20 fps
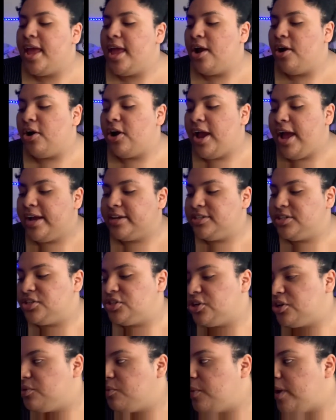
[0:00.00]
or act a
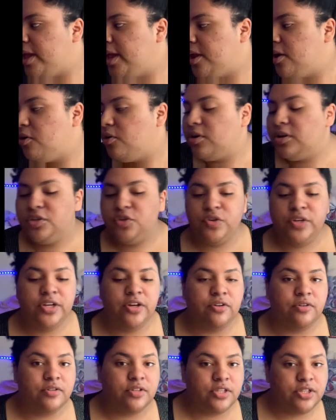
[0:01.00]
certain way or treat
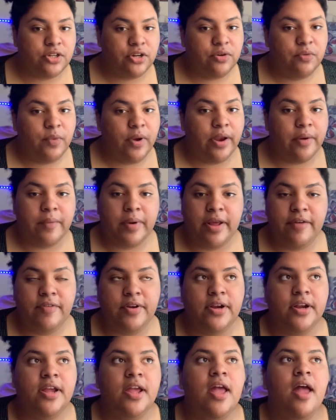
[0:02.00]
girls a certain way or
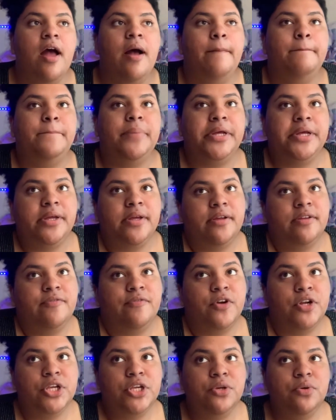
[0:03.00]
whatever. But
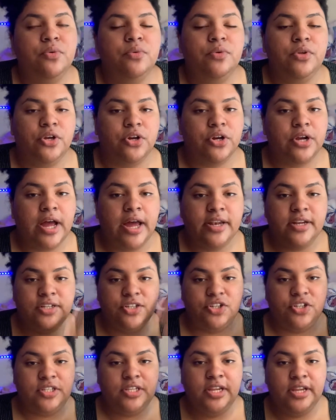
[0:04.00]
for you, you're kind of
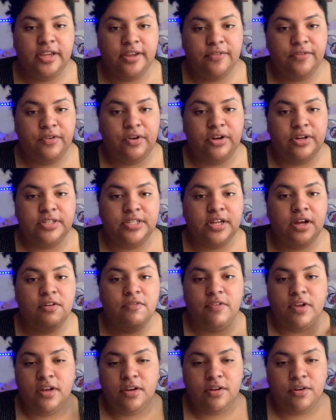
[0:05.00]
just seeing it for yourself
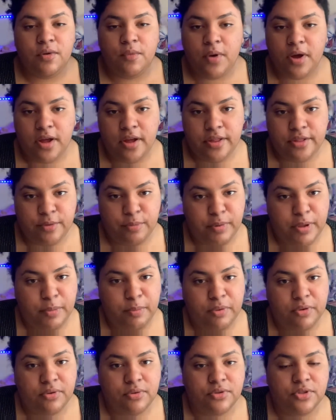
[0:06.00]
and you don't want other
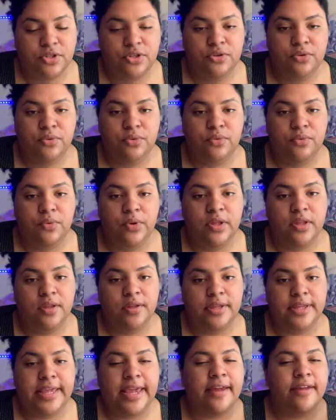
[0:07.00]
people to
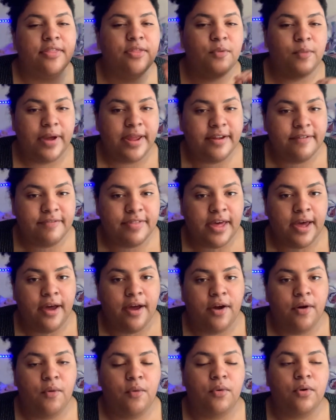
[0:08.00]
get in the way of
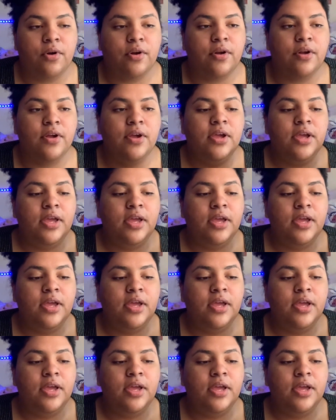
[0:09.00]
that or